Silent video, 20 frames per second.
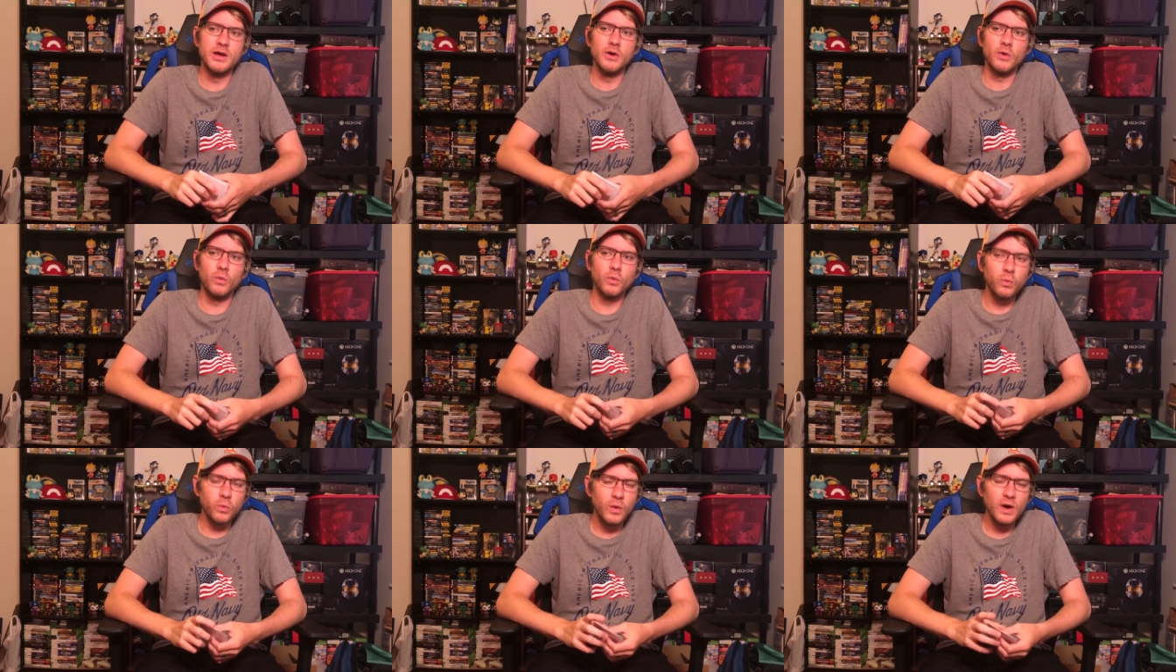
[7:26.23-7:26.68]

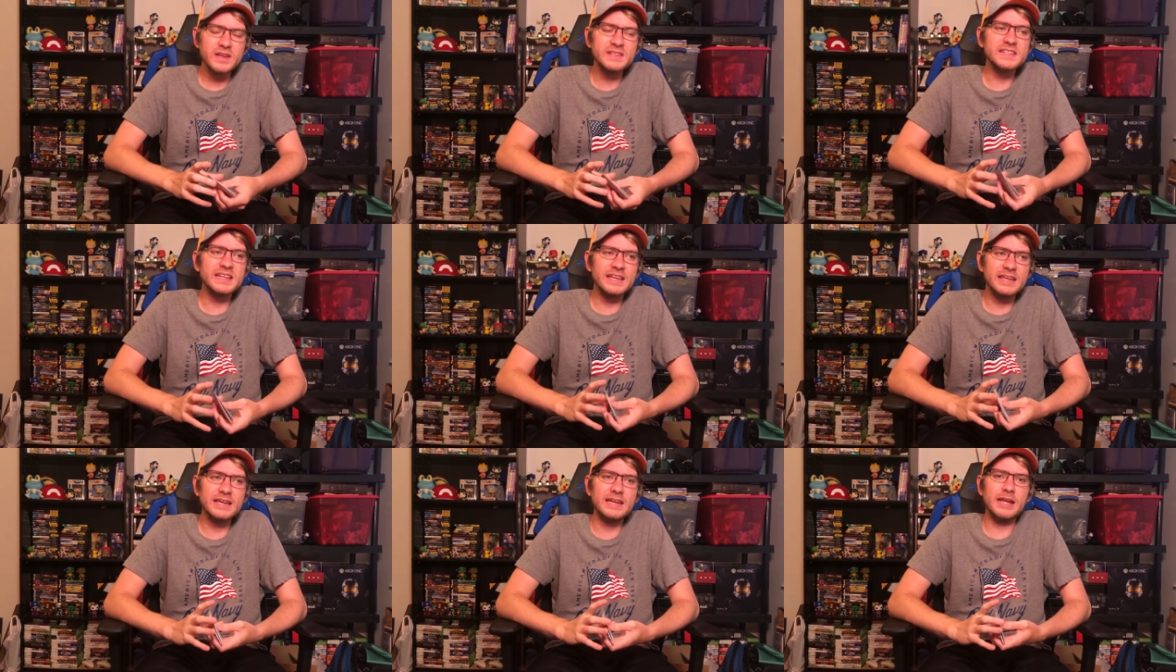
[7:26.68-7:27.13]

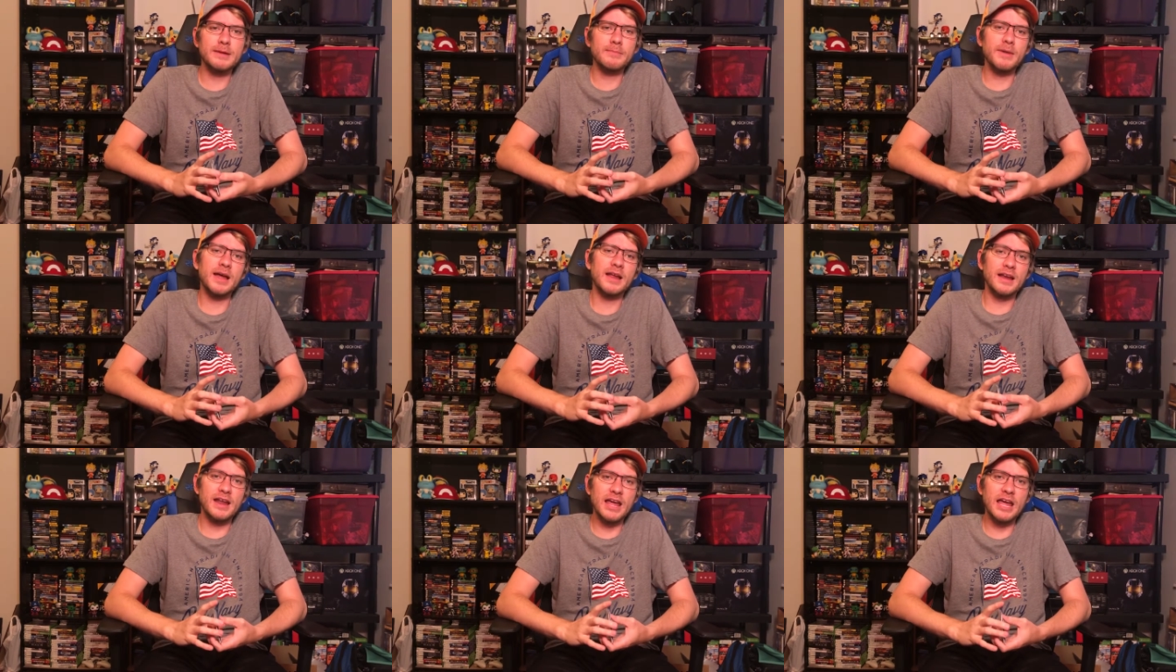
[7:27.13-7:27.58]
wasn't getting
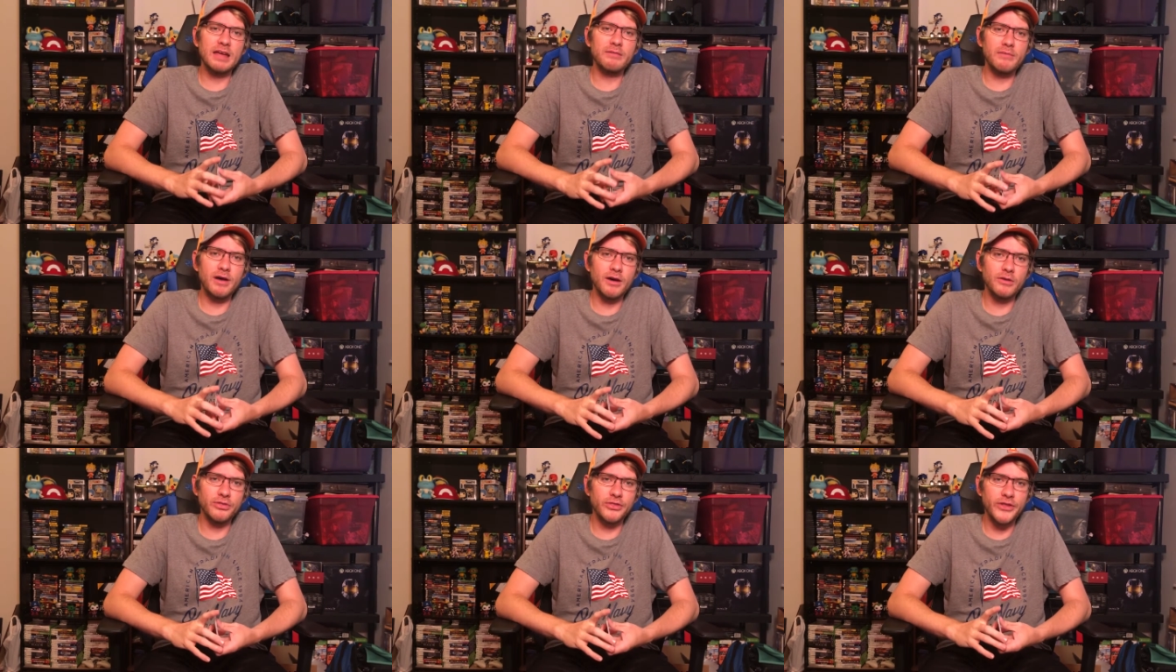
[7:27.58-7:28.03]
my name
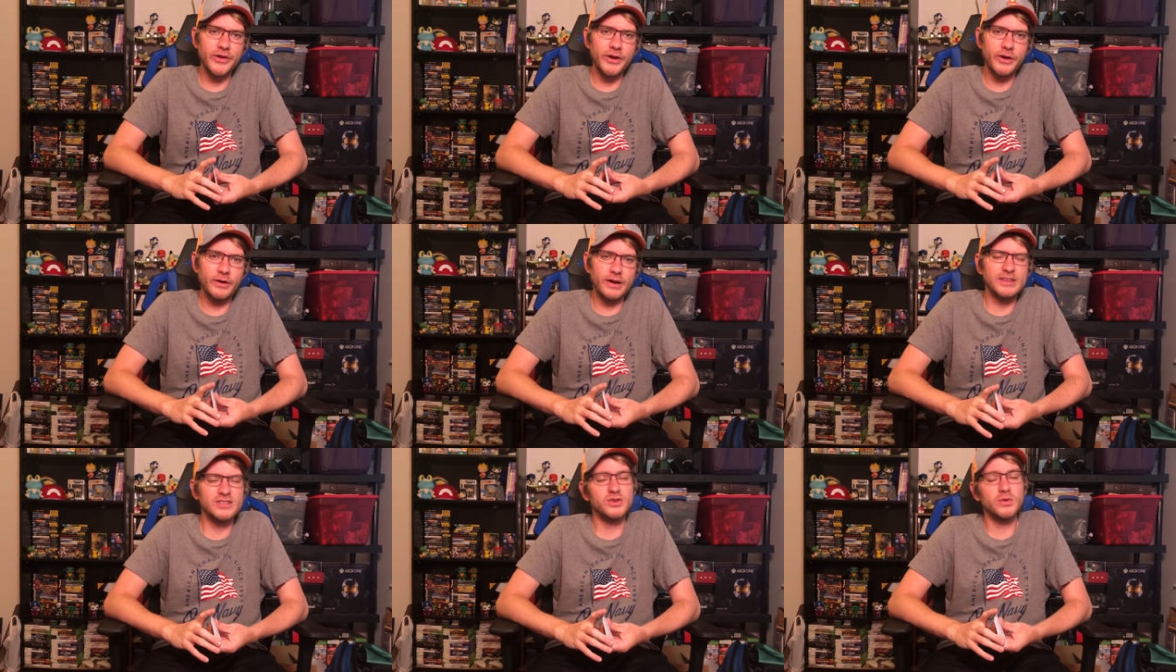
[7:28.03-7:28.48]
out
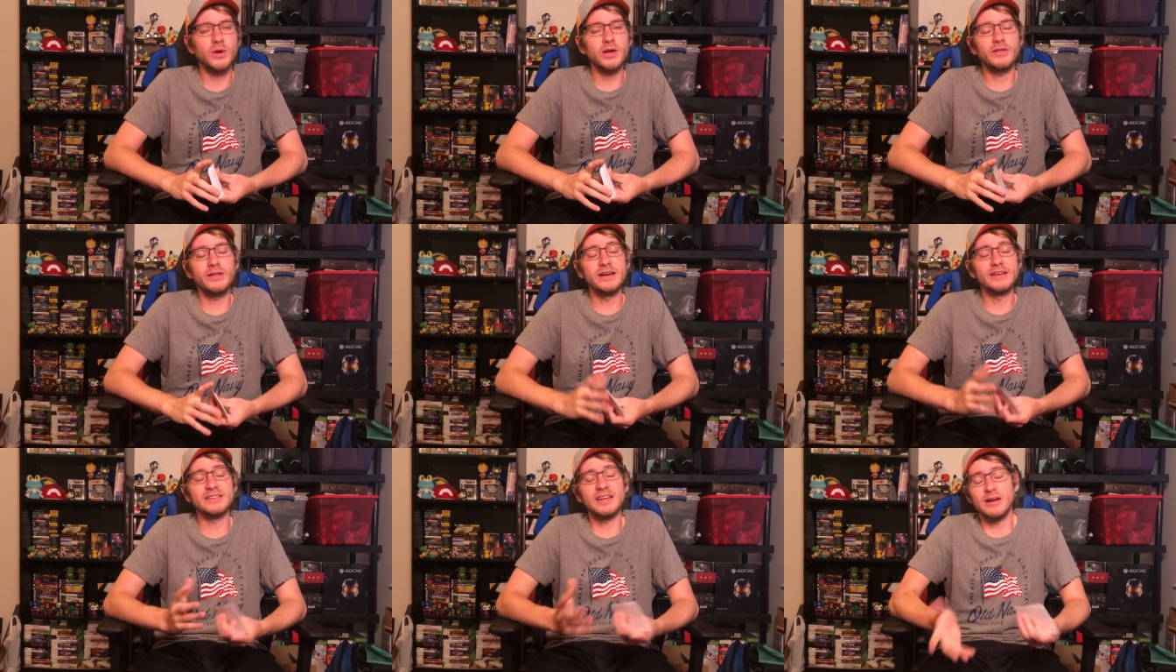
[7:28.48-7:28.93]
there as
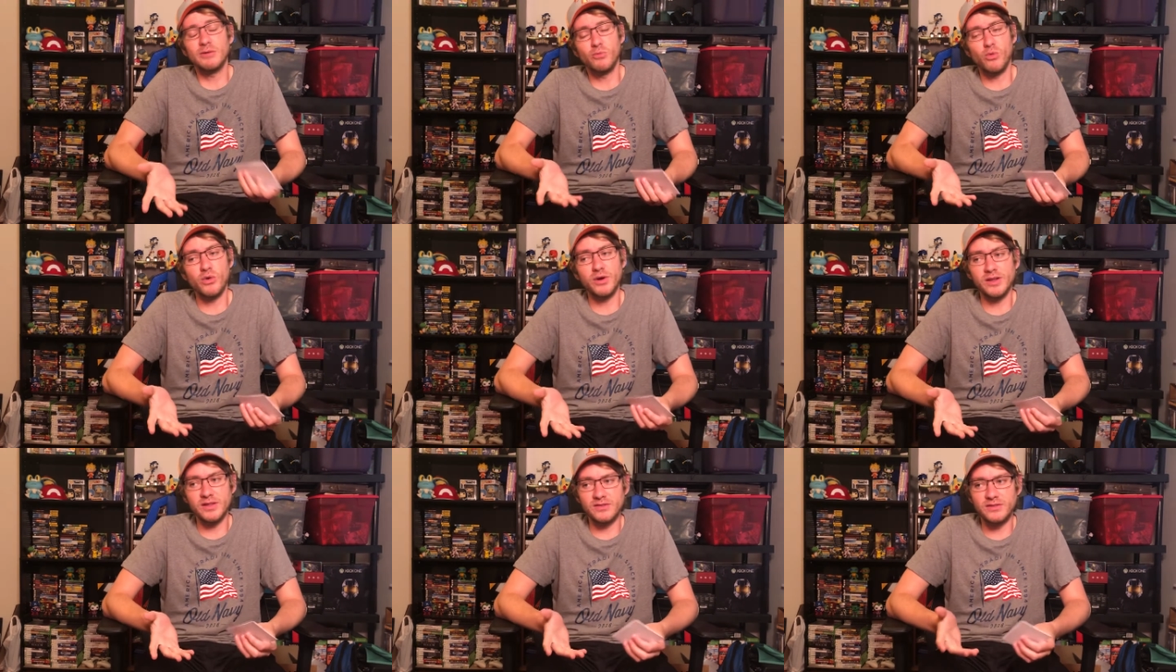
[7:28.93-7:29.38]
quickly as I
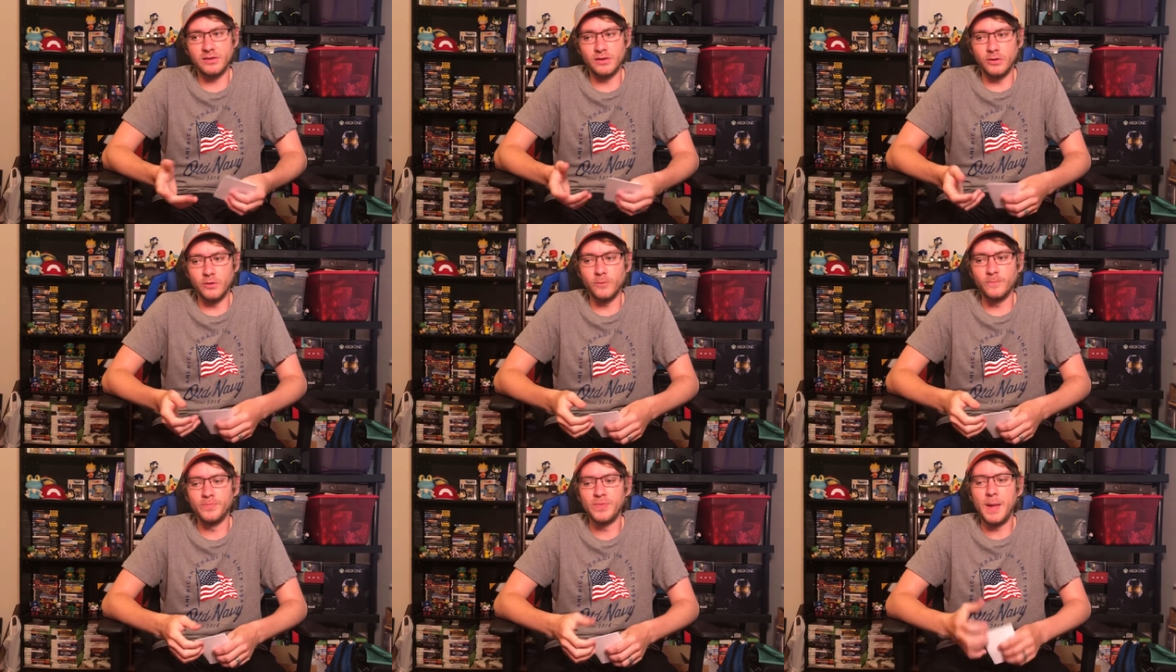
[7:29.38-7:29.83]
wanted
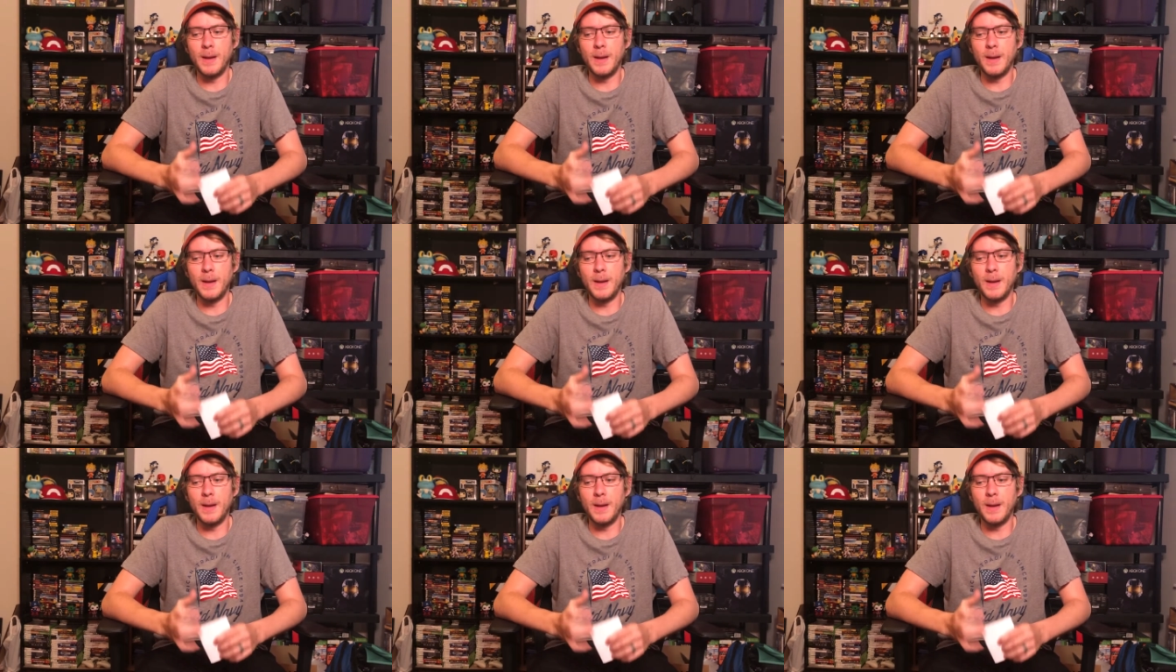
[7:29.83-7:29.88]
to.